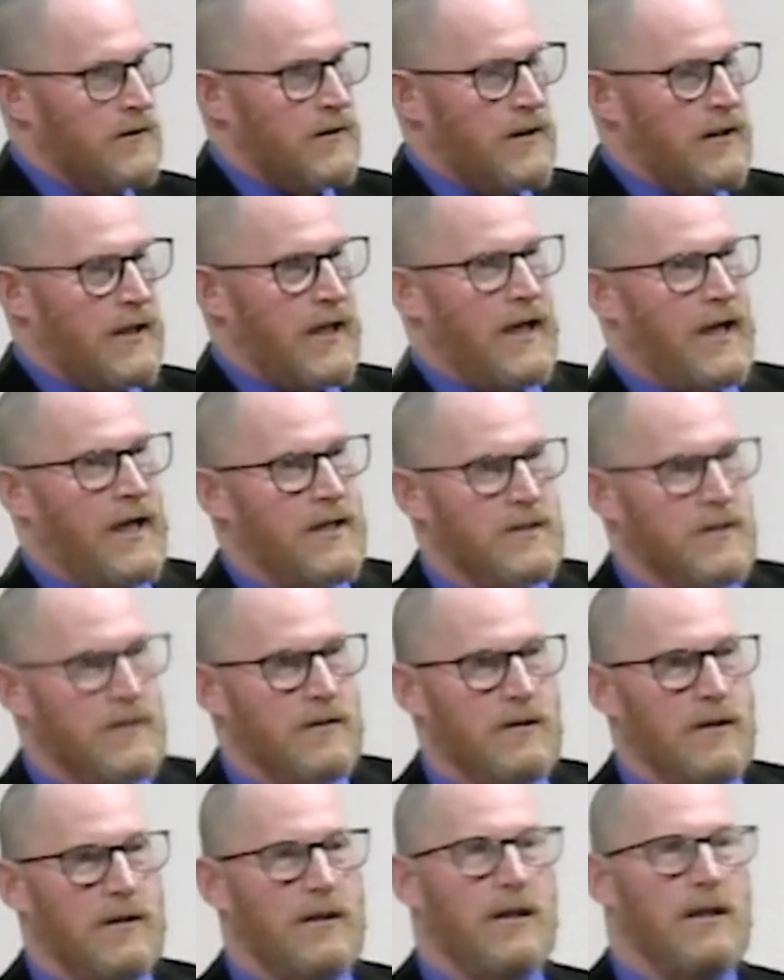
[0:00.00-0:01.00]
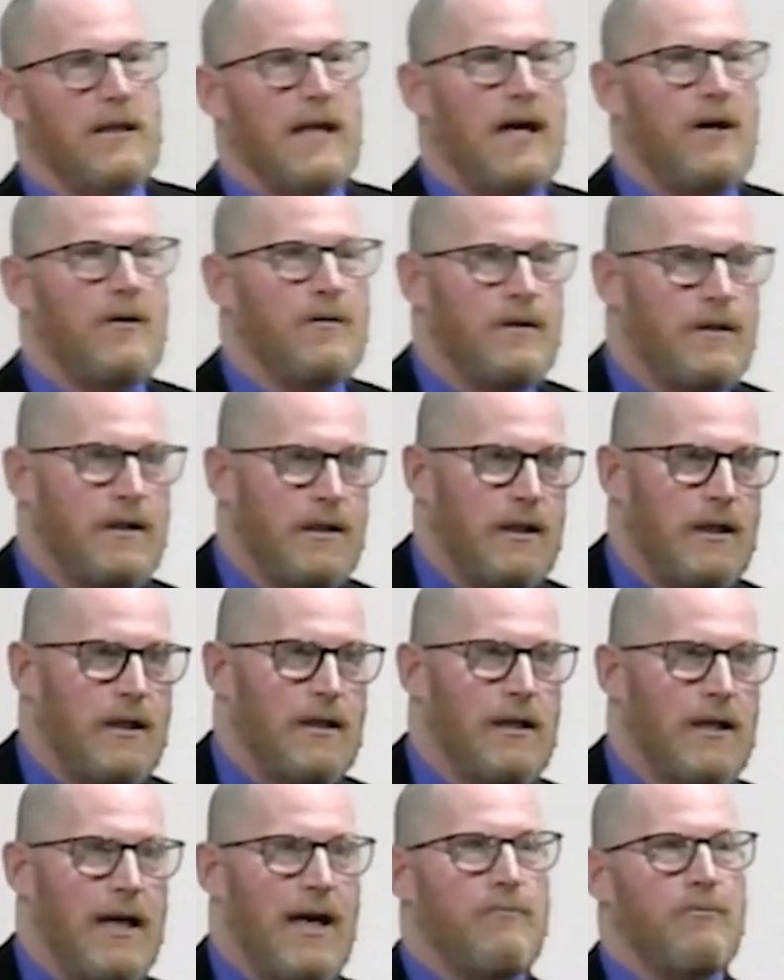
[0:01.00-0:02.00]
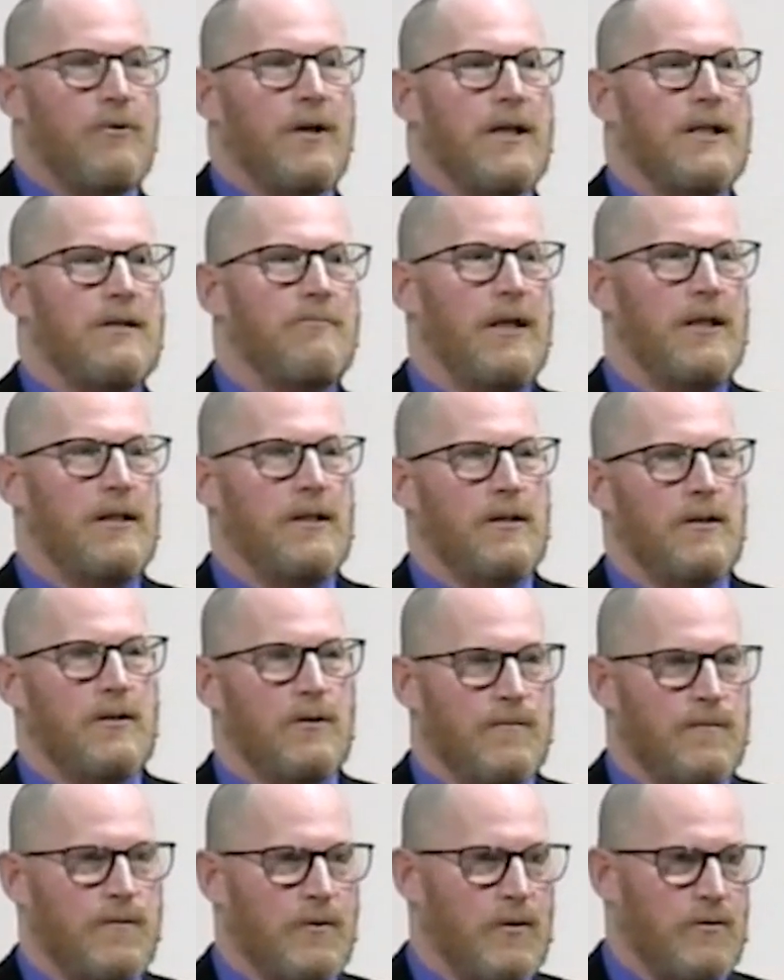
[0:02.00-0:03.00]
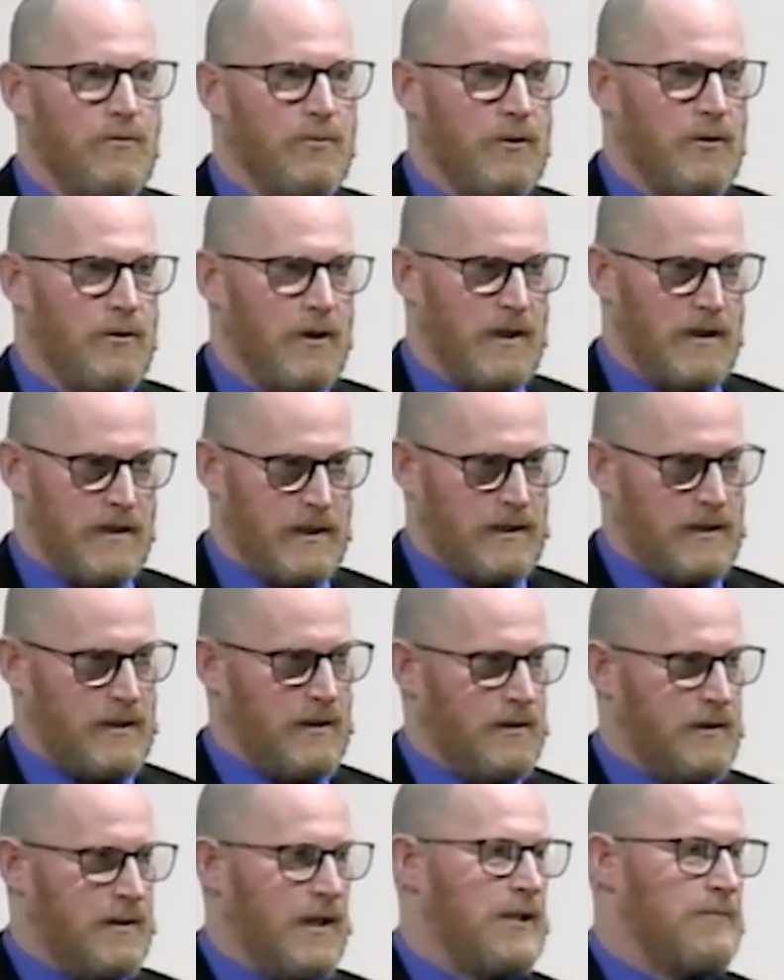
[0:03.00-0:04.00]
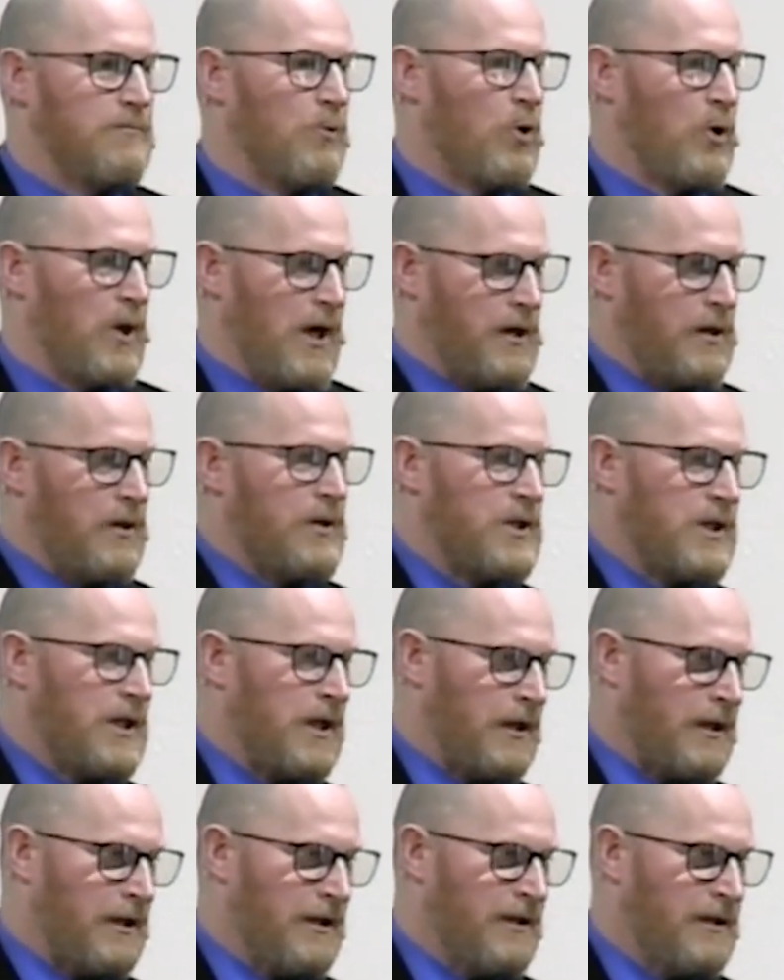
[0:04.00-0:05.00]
that hasn't allowed the lab-raised meat to go full bore is it still takes more energy